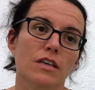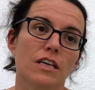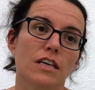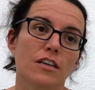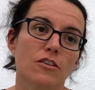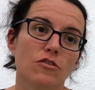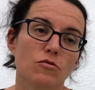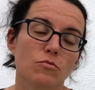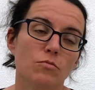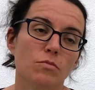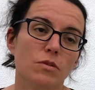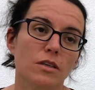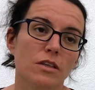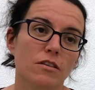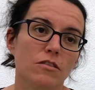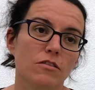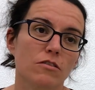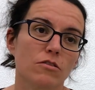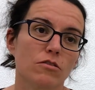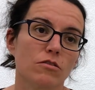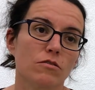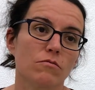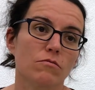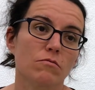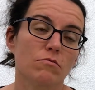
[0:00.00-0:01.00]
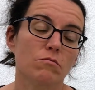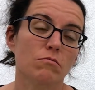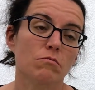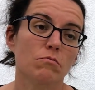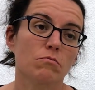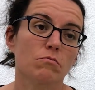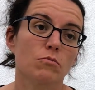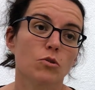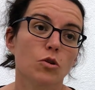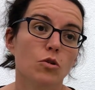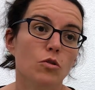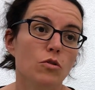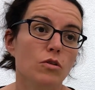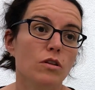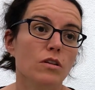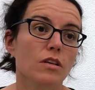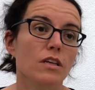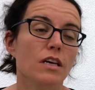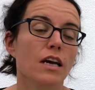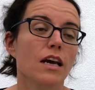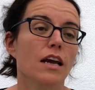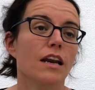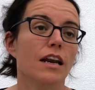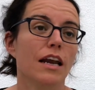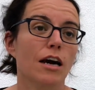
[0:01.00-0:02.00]
experts on both
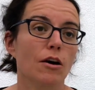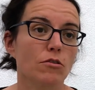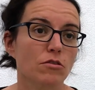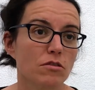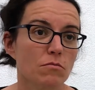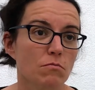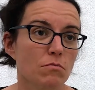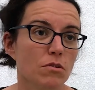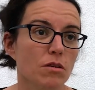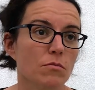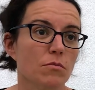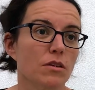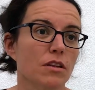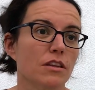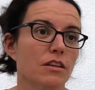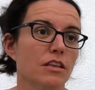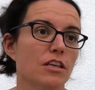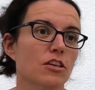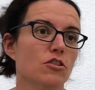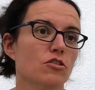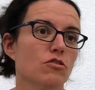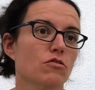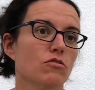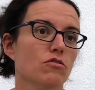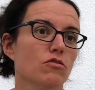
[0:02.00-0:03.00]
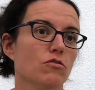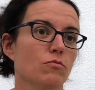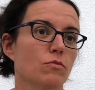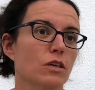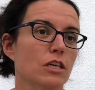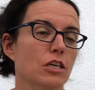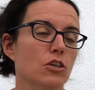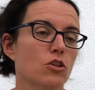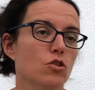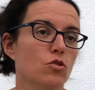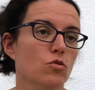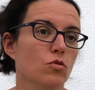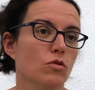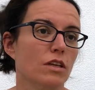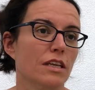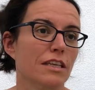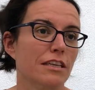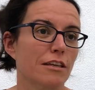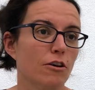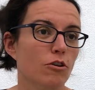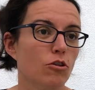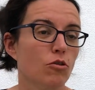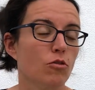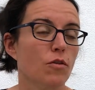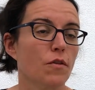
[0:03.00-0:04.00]
cloud implementation to make sure that
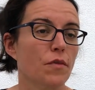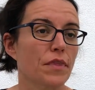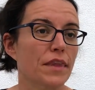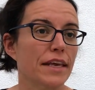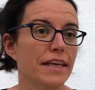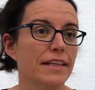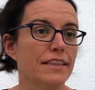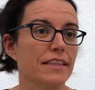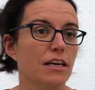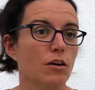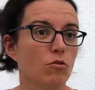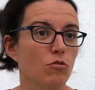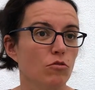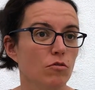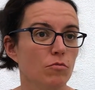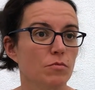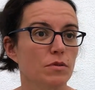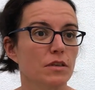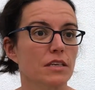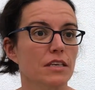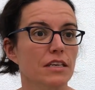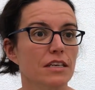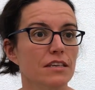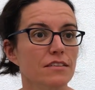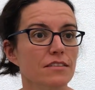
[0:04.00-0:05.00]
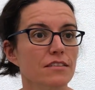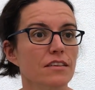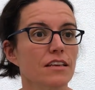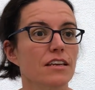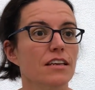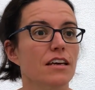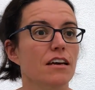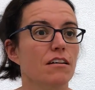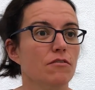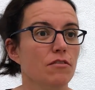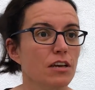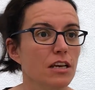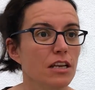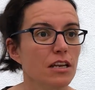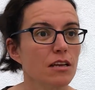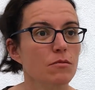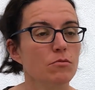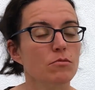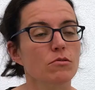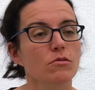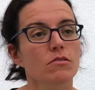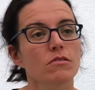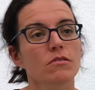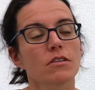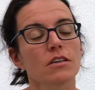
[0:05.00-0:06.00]
all data will be easily
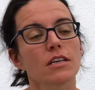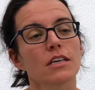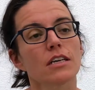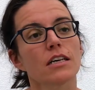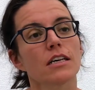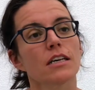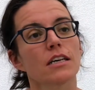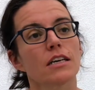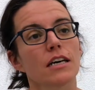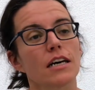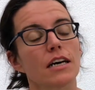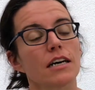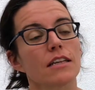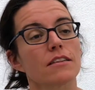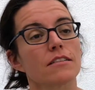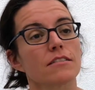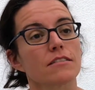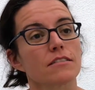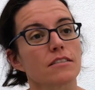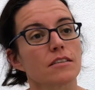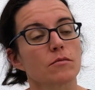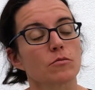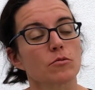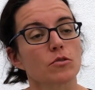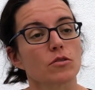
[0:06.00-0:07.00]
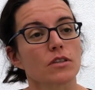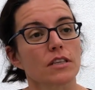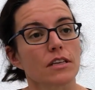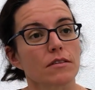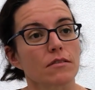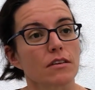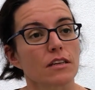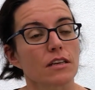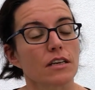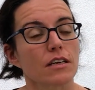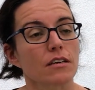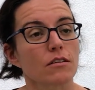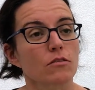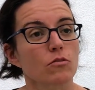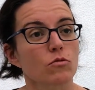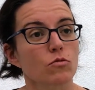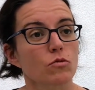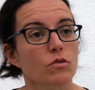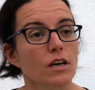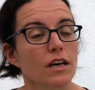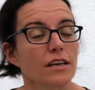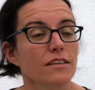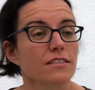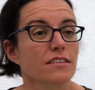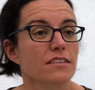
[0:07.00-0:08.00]
available and distributed and
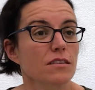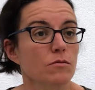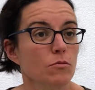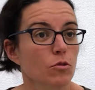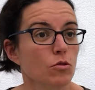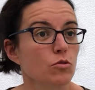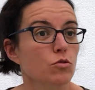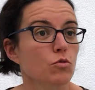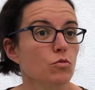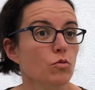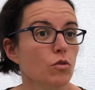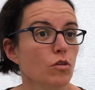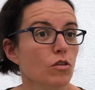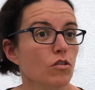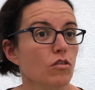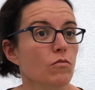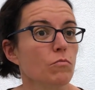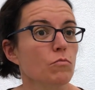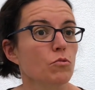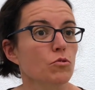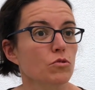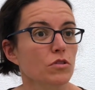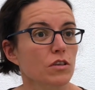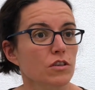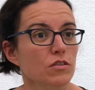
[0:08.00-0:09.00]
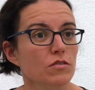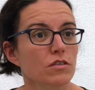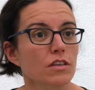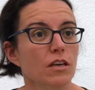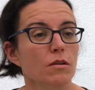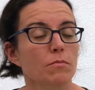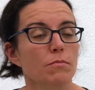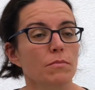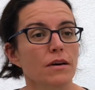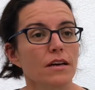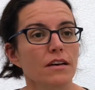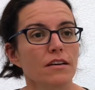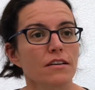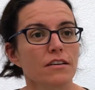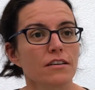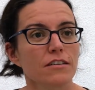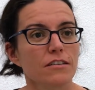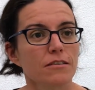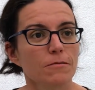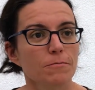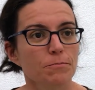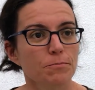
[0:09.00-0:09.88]
accessible to all computational partners,